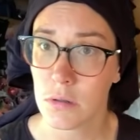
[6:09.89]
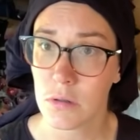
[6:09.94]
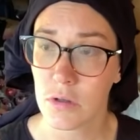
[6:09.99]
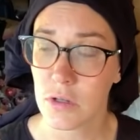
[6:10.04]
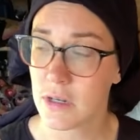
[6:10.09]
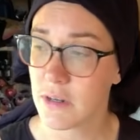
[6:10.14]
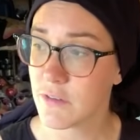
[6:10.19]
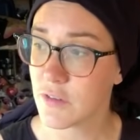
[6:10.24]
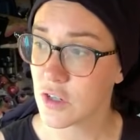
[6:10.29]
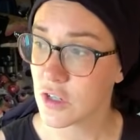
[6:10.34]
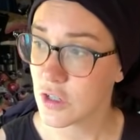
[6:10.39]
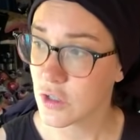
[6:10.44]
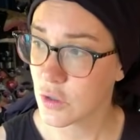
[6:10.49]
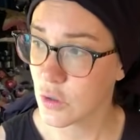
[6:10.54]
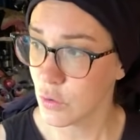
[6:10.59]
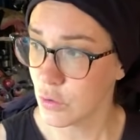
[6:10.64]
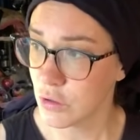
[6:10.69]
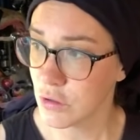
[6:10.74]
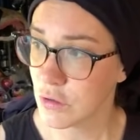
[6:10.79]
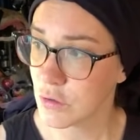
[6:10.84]
You're never gonna
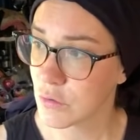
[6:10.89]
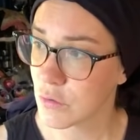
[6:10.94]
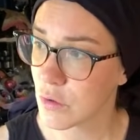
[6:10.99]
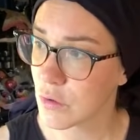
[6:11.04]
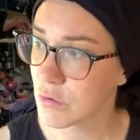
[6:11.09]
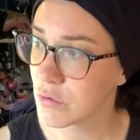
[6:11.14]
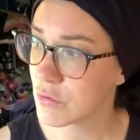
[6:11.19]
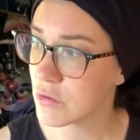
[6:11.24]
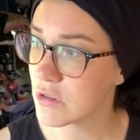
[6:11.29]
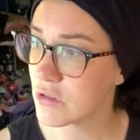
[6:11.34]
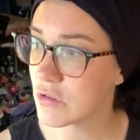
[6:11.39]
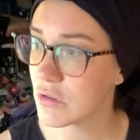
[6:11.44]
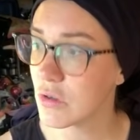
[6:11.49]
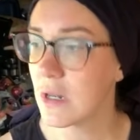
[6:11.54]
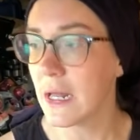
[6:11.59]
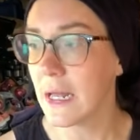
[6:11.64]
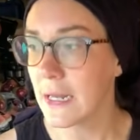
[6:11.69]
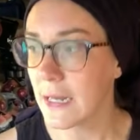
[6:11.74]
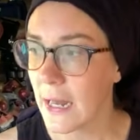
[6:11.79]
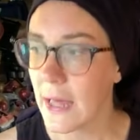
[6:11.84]
go to the grocery store.
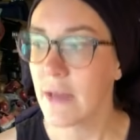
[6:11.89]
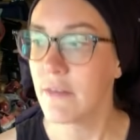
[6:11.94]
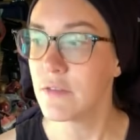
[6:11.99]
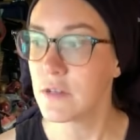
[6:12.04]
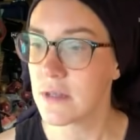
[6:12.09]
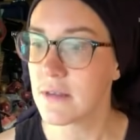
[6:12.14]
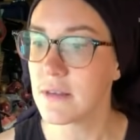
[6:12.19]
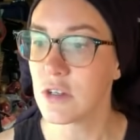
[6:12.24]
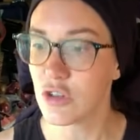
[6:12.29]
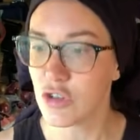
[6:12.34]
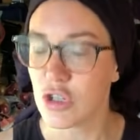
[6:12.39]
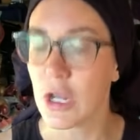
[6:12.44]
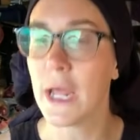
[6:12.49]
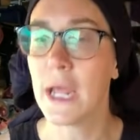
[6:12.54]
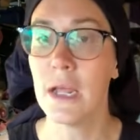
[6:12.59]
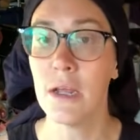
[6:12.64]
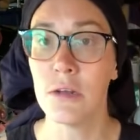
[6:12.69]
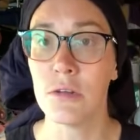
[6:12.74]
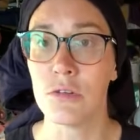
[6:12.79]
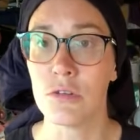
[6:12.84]
Like life doesn't
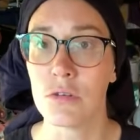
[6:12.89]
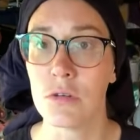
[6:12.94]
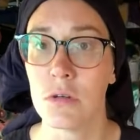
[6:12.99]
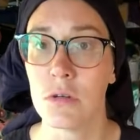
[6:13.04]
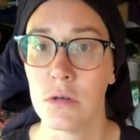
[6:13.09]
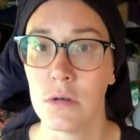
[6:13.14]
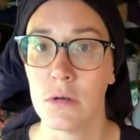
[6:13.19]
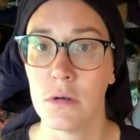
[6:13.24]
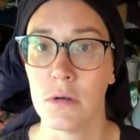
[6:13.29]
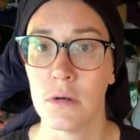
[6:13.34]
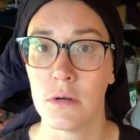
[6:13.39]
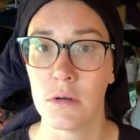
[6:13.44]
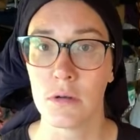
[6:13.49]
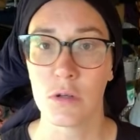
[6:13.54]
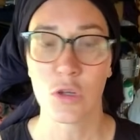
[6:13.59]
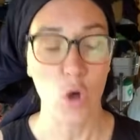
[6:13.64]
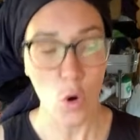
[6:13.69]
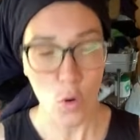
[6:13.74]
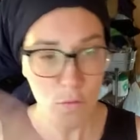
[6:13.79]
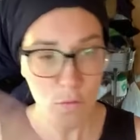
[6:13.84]
change.
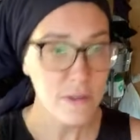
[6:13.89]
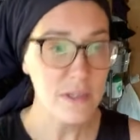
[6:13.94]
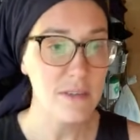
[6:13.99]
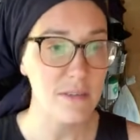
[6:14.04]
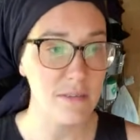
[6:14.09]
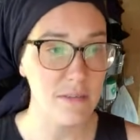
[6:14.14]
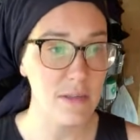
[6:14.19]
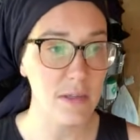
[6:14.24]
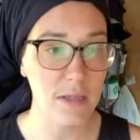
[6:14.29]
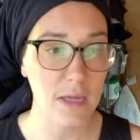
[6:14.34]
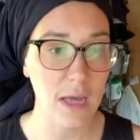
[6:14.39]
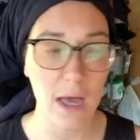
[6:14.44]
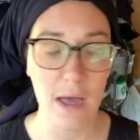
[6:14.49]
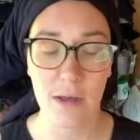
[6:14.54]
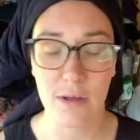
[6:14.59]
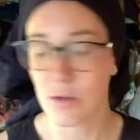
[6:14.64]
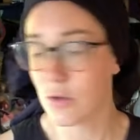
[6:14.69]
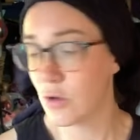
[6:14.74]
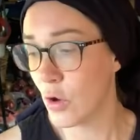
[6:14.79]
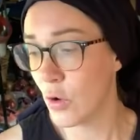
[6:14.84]
COVID's still
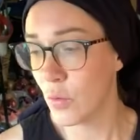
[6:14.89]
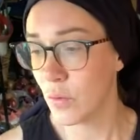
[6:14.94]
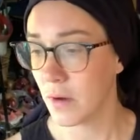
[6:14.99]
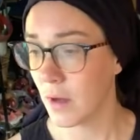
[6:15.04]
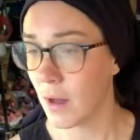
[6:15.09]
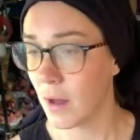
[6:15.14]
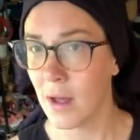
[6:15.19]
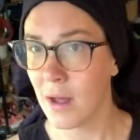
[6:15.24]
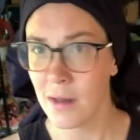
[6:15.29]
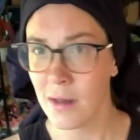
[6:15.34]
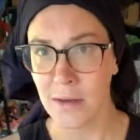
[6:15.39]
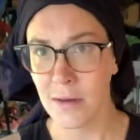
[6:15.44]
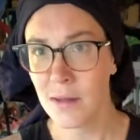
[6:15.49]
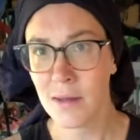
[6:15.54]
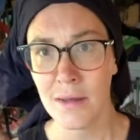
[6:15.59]
got going on.